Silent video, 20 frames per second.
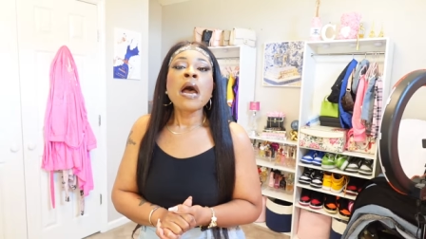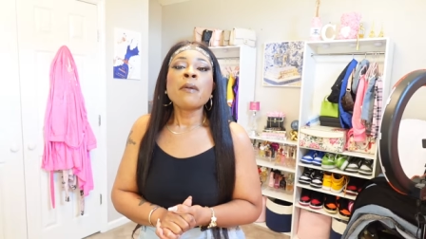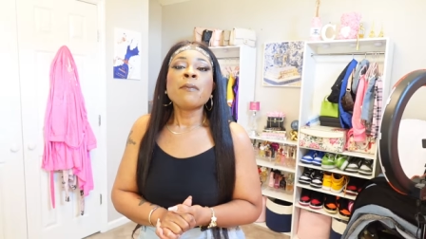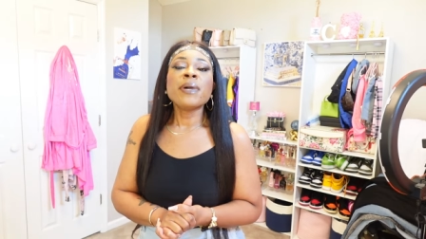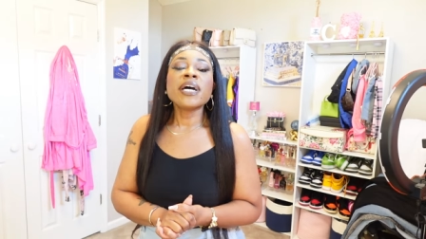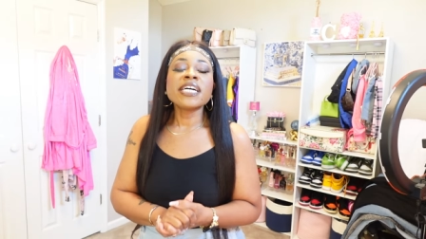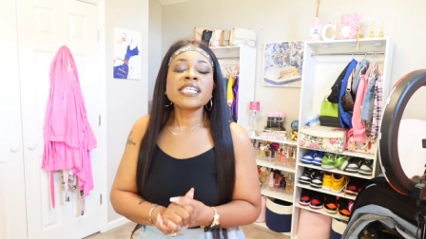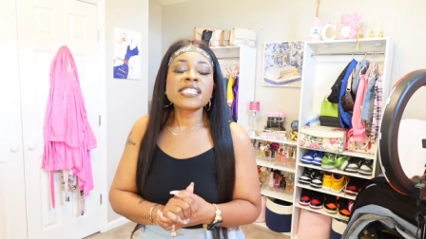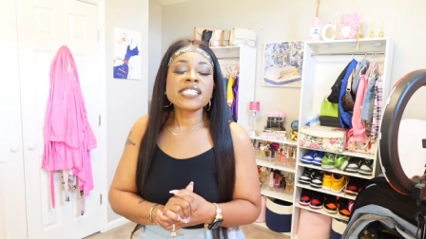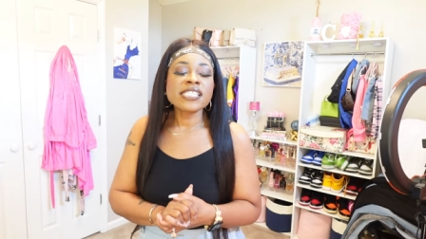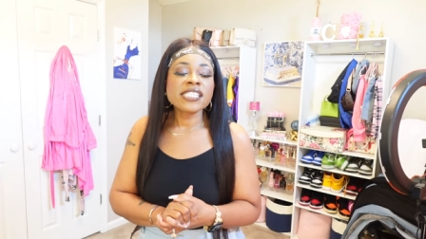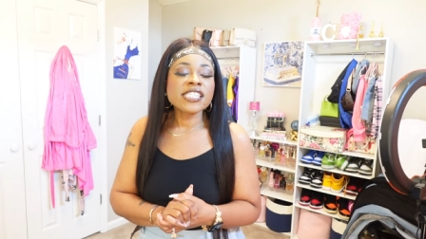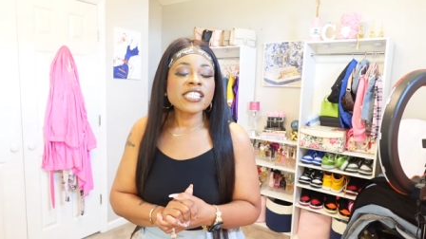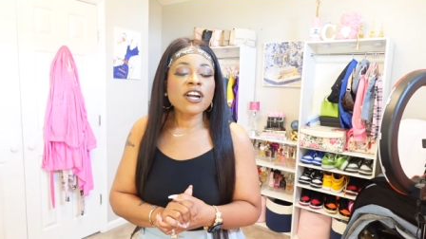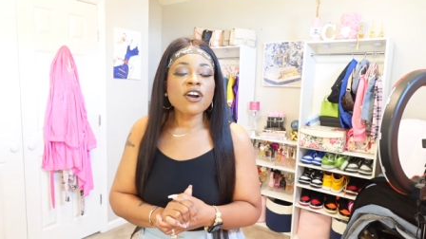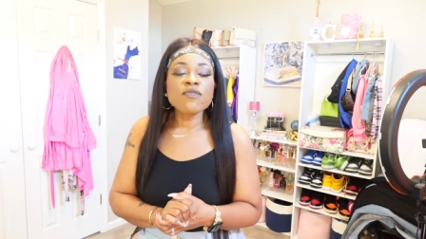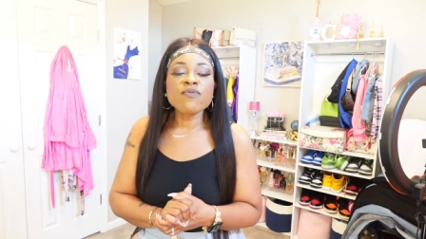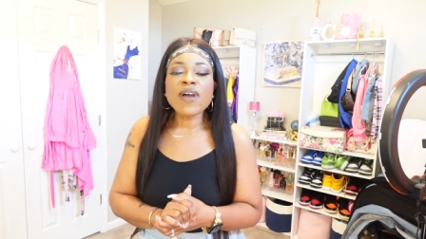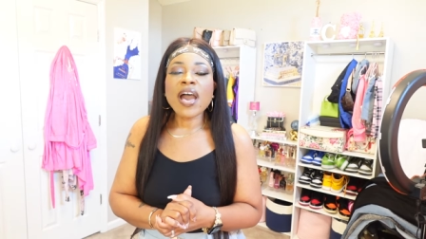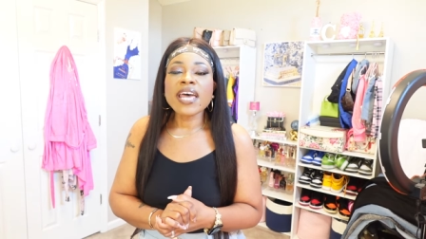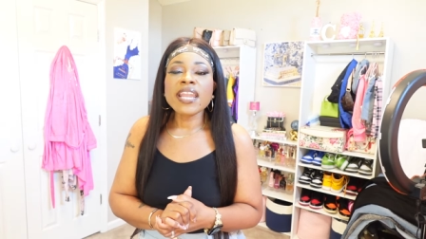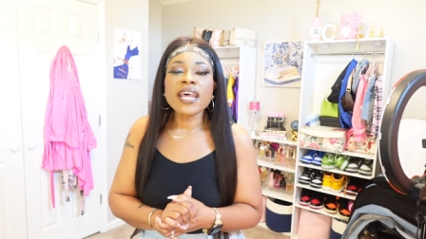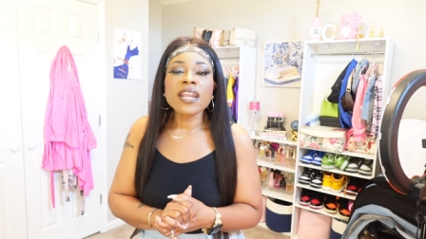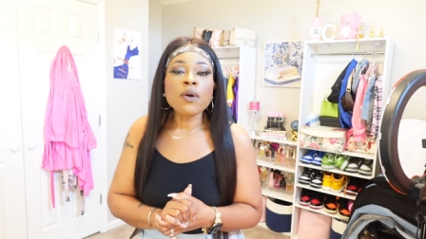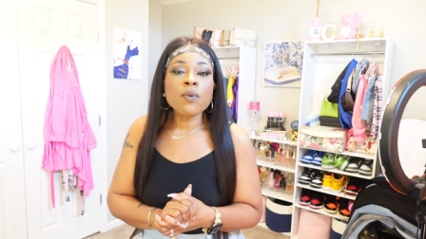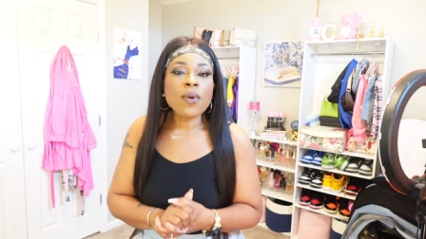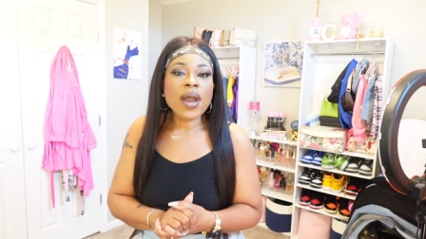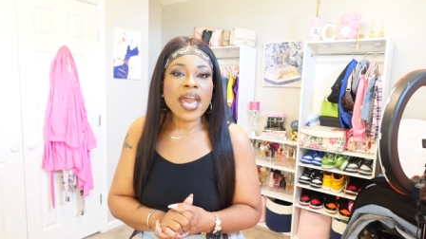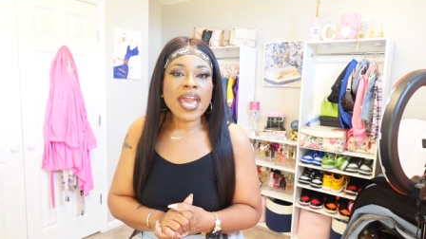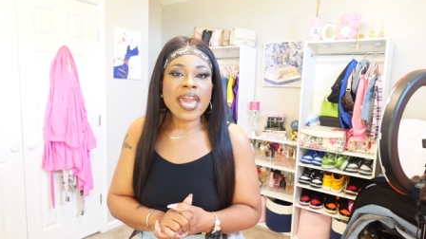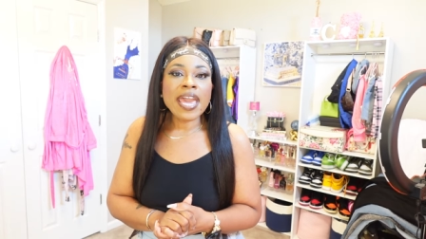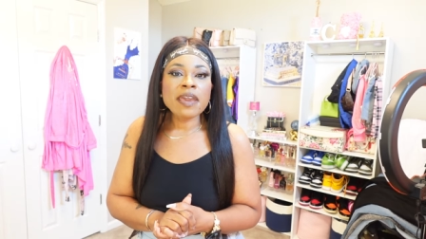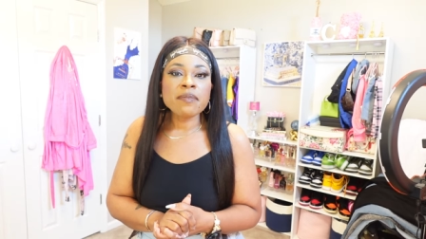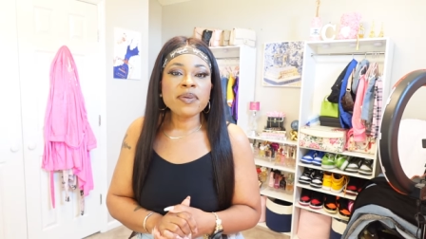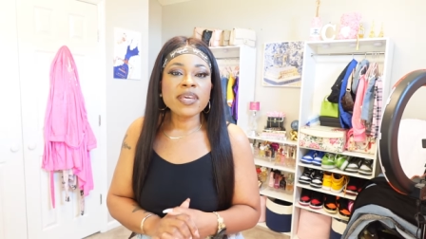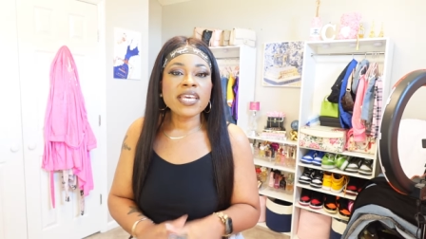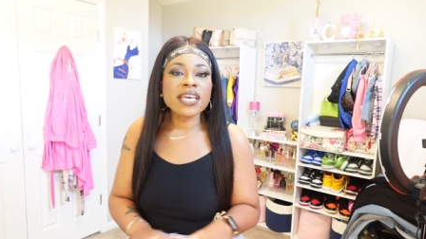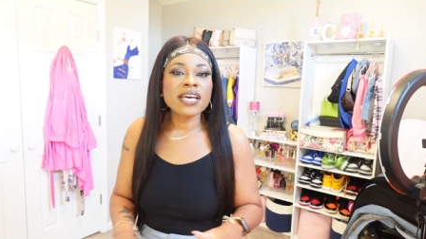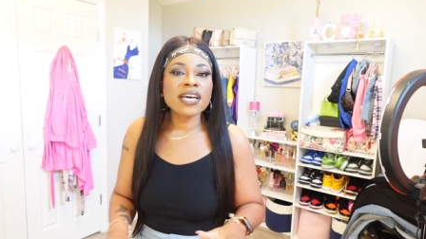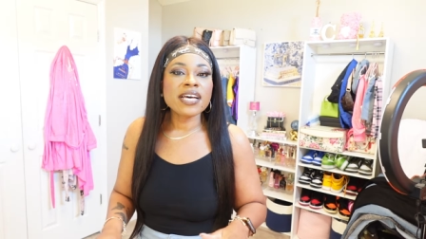But Cece gonna find out a way
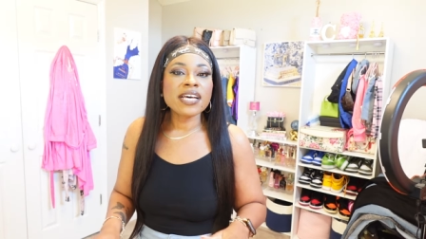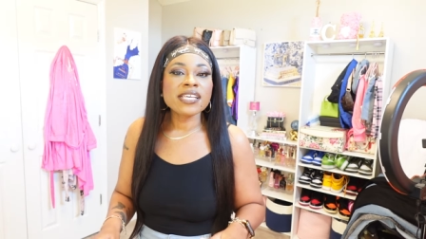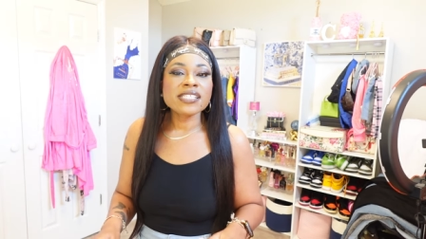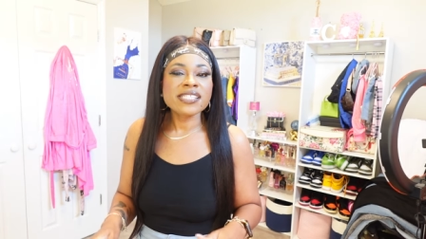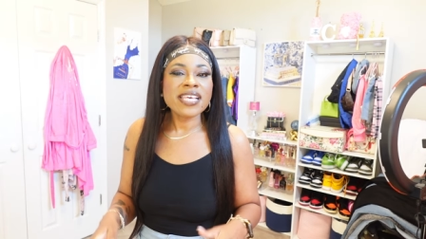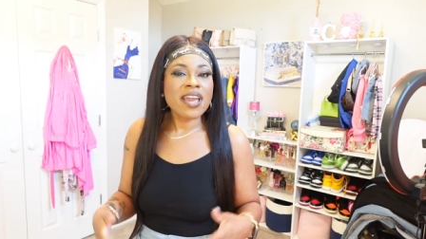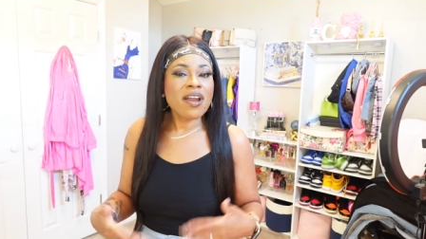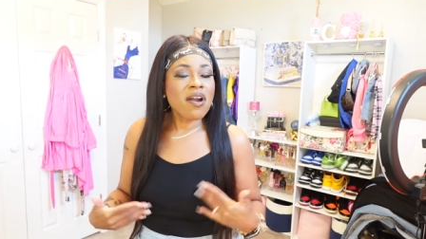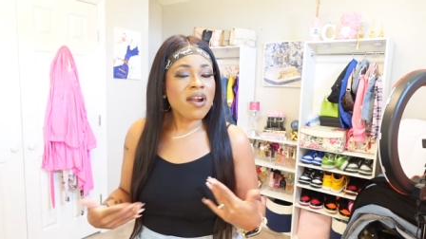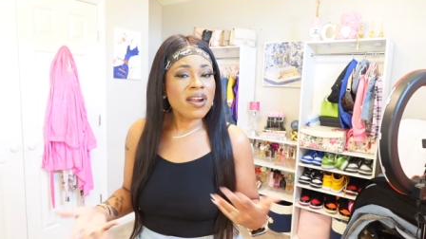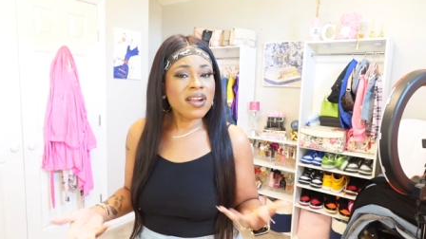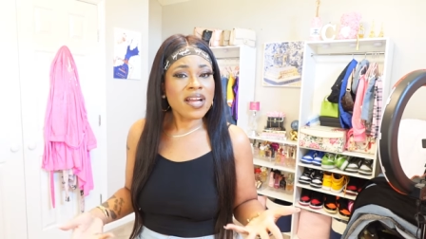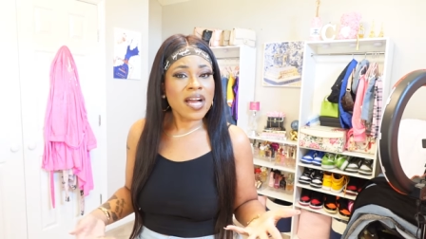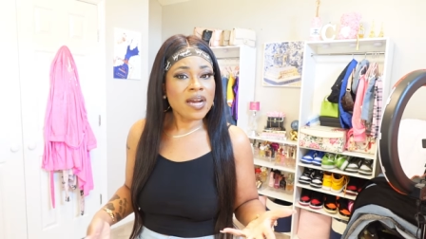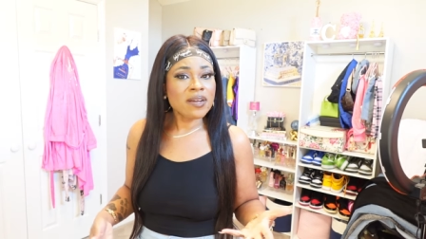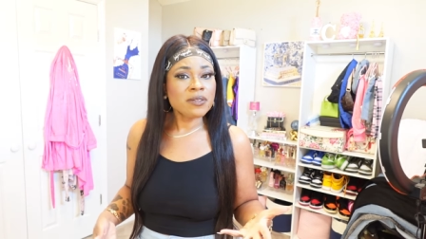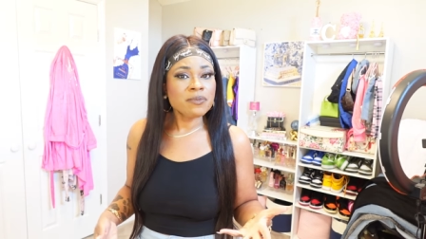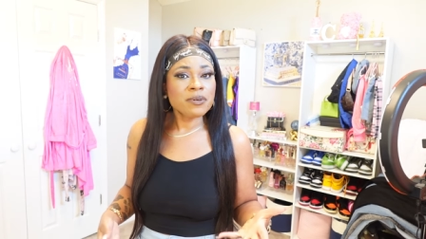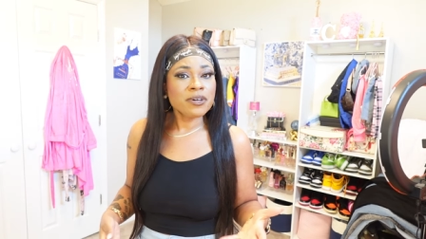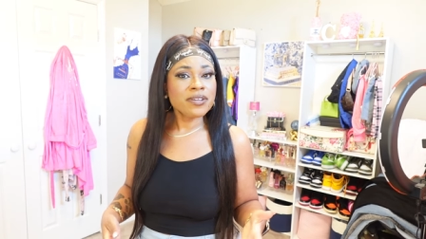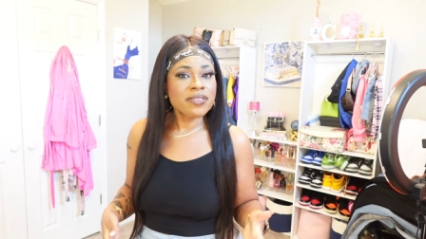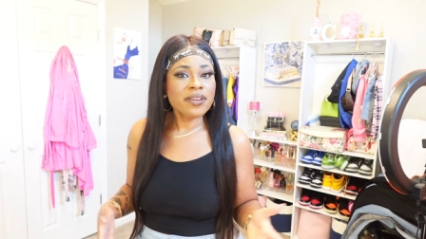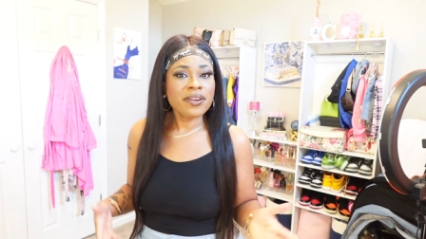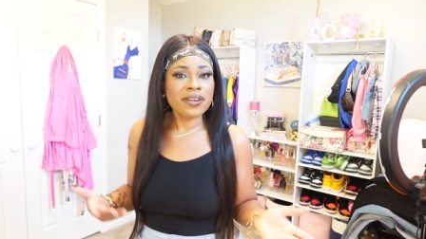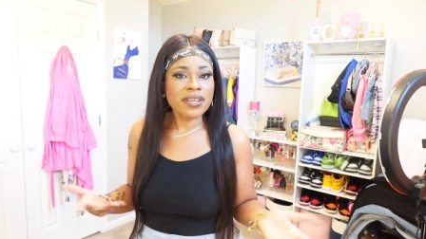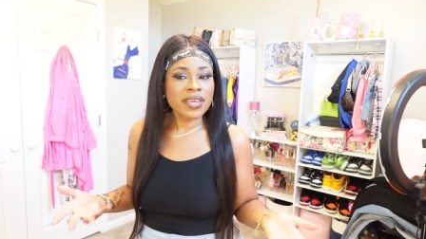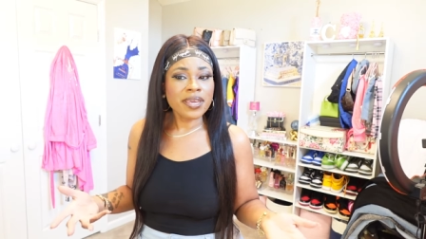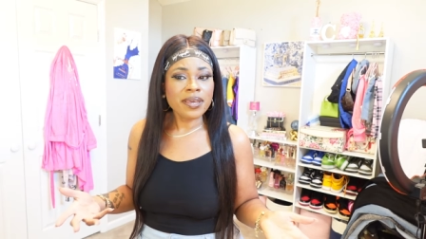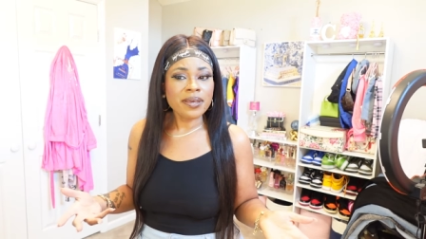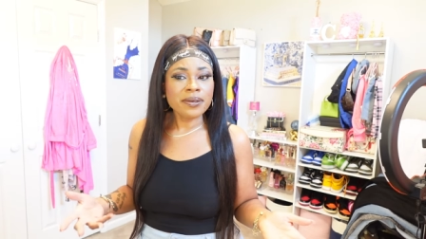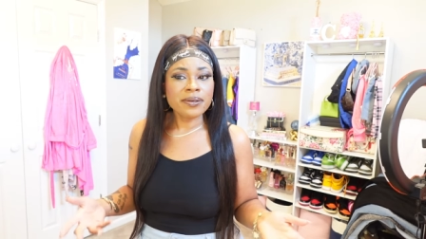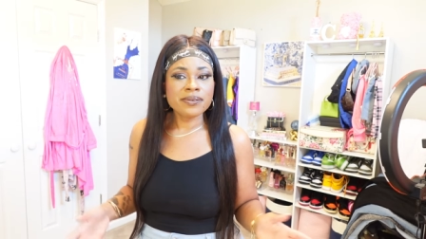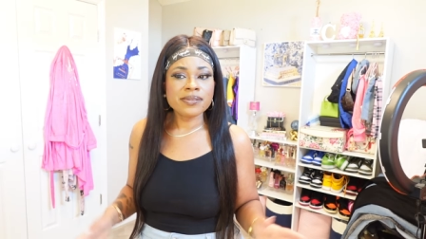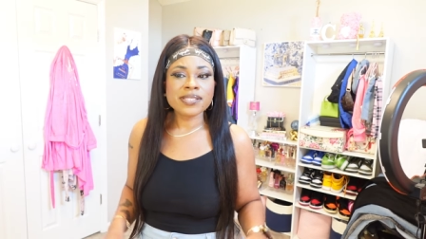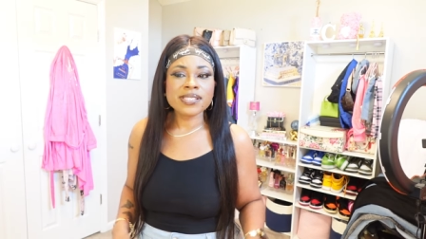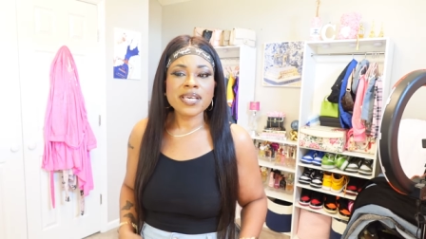because they are comfortable and they're cute.